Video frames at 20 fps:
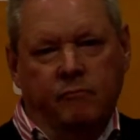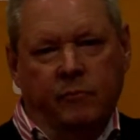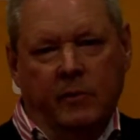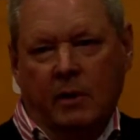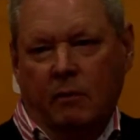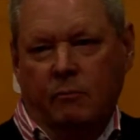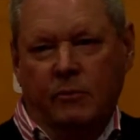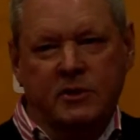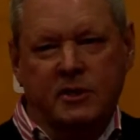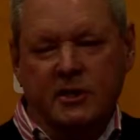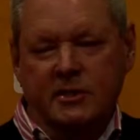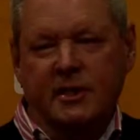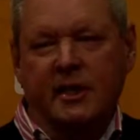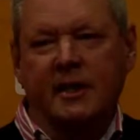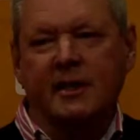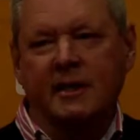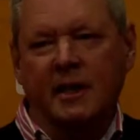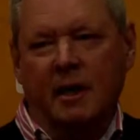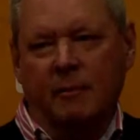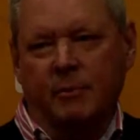we just
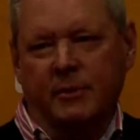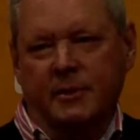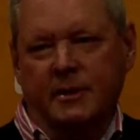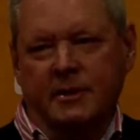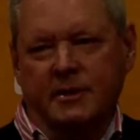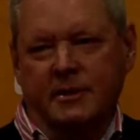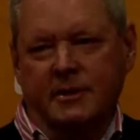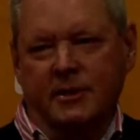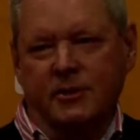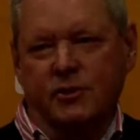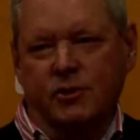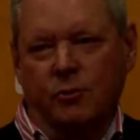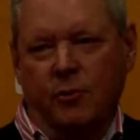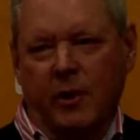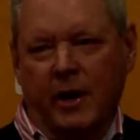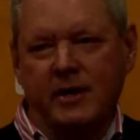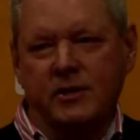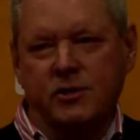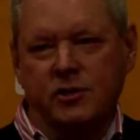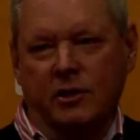end up with this
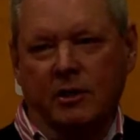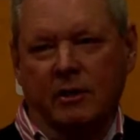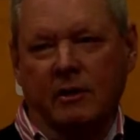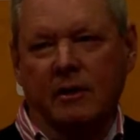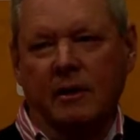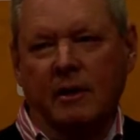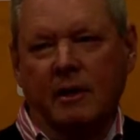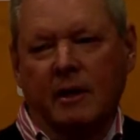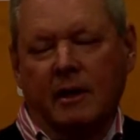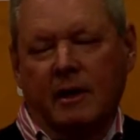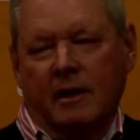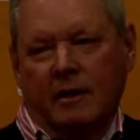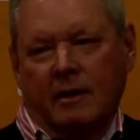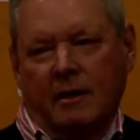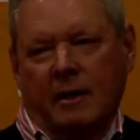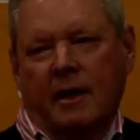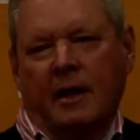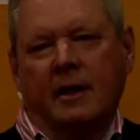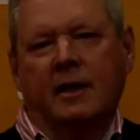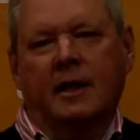situation,
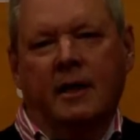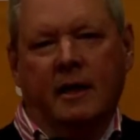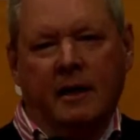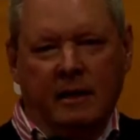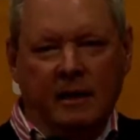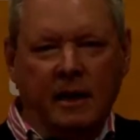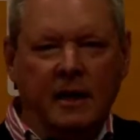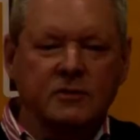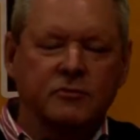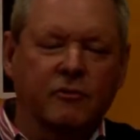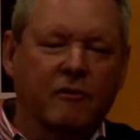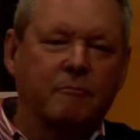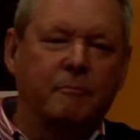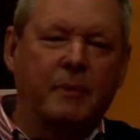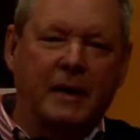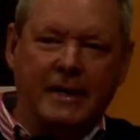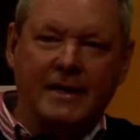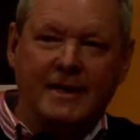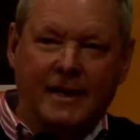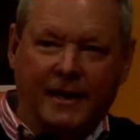again, as we've
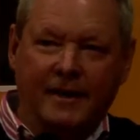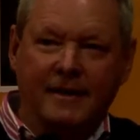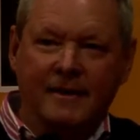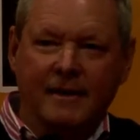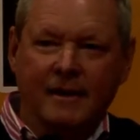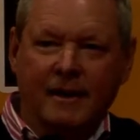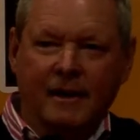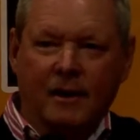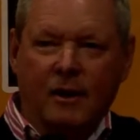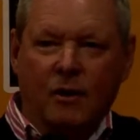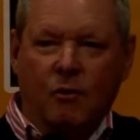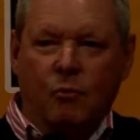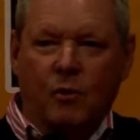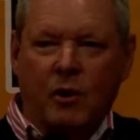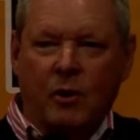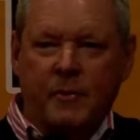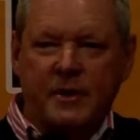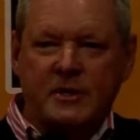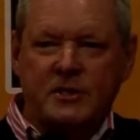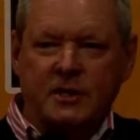been in,
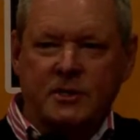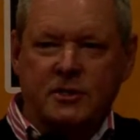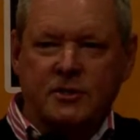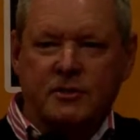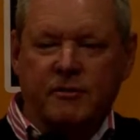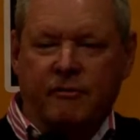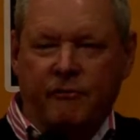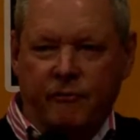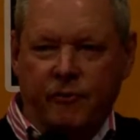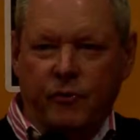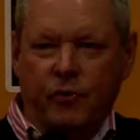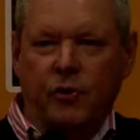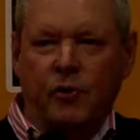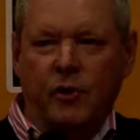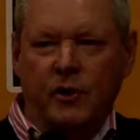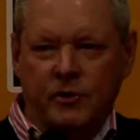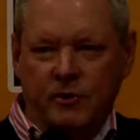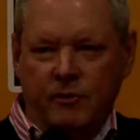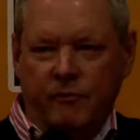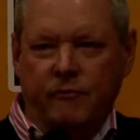where we just
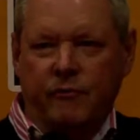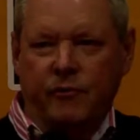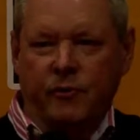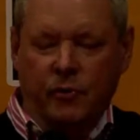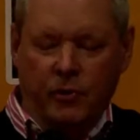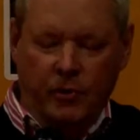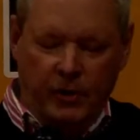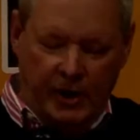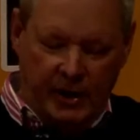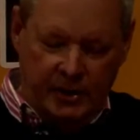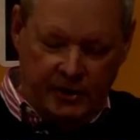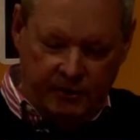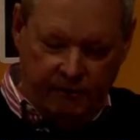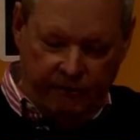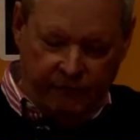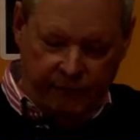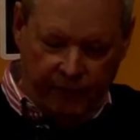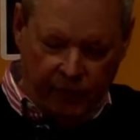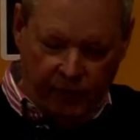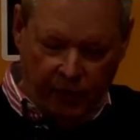defer and defer and
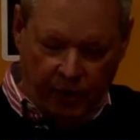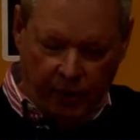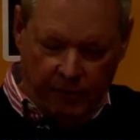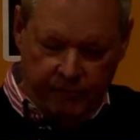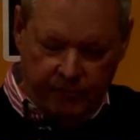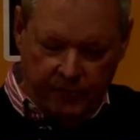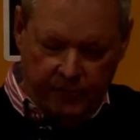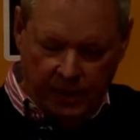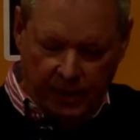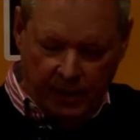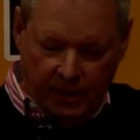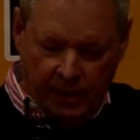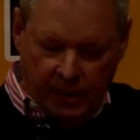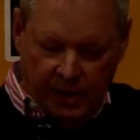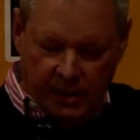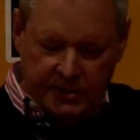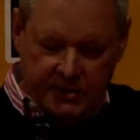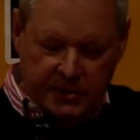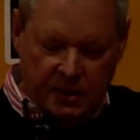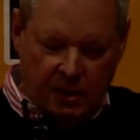defer.
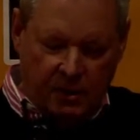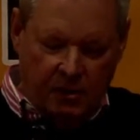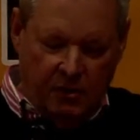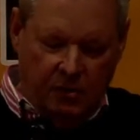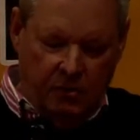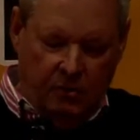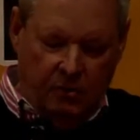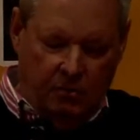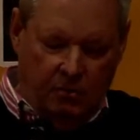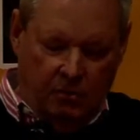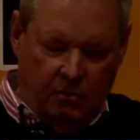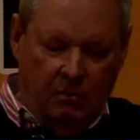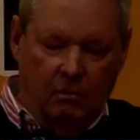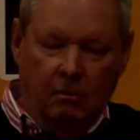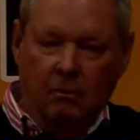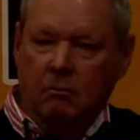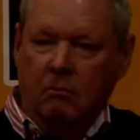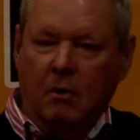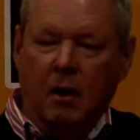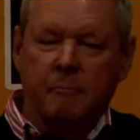
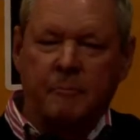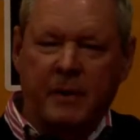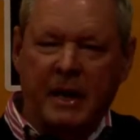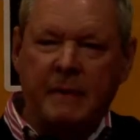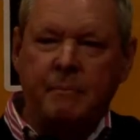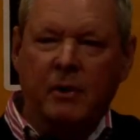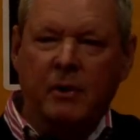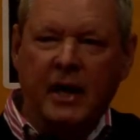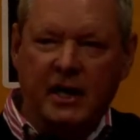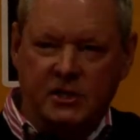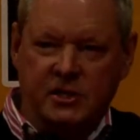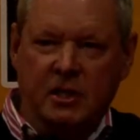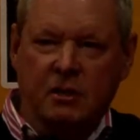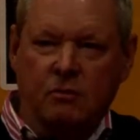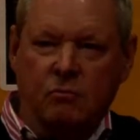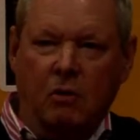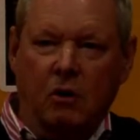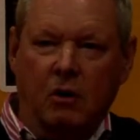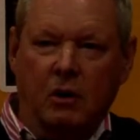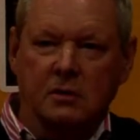So what people
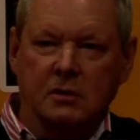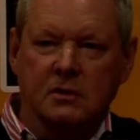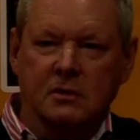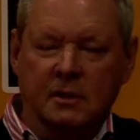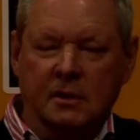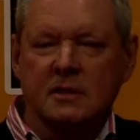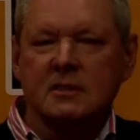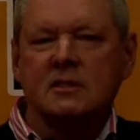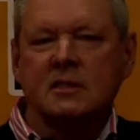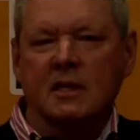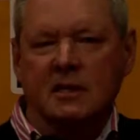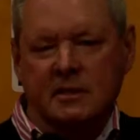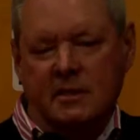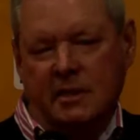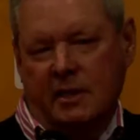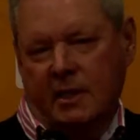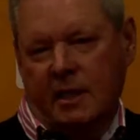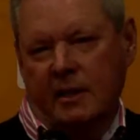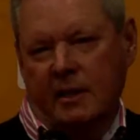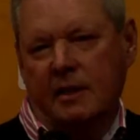actually want is just
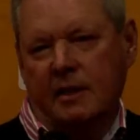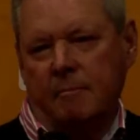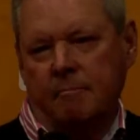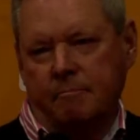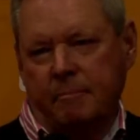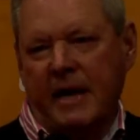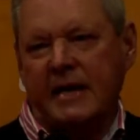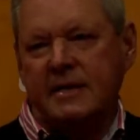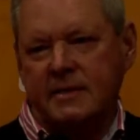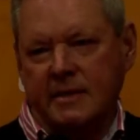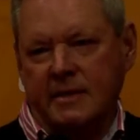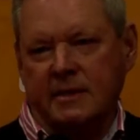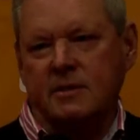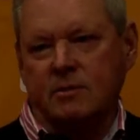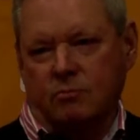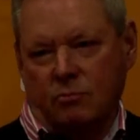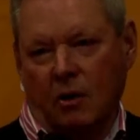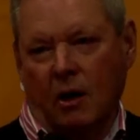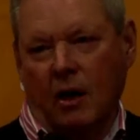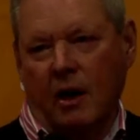to get the
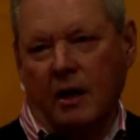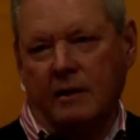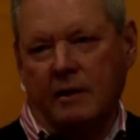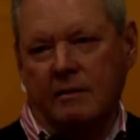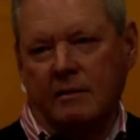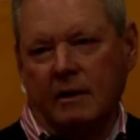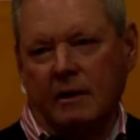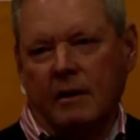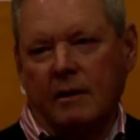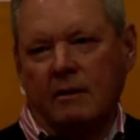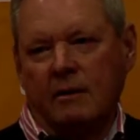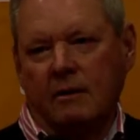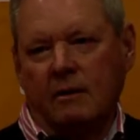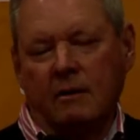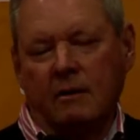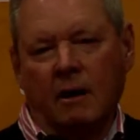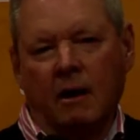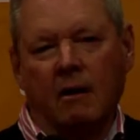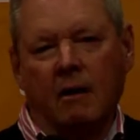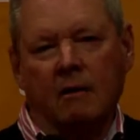basics right, you
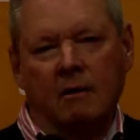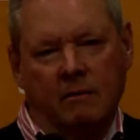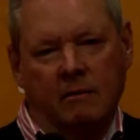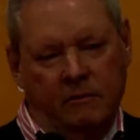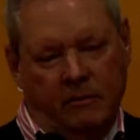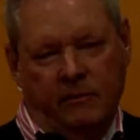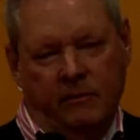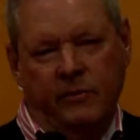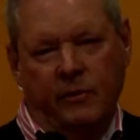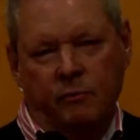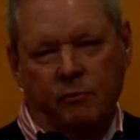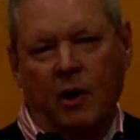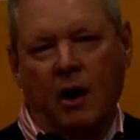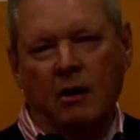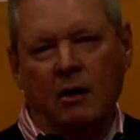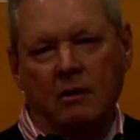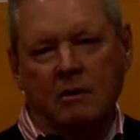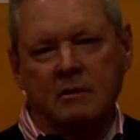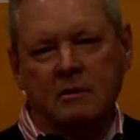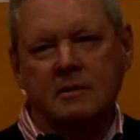know, the
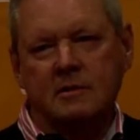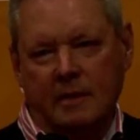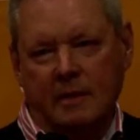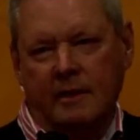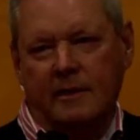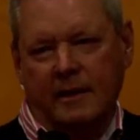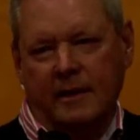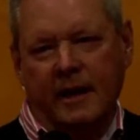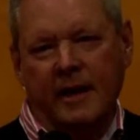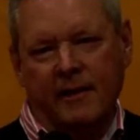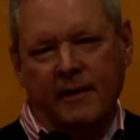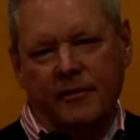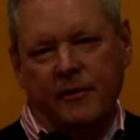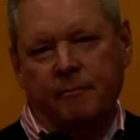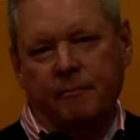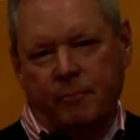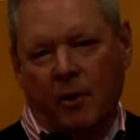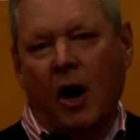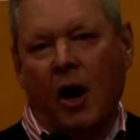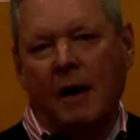roads and the
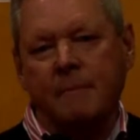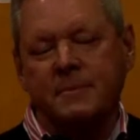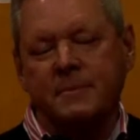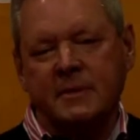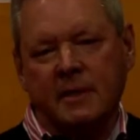pipes.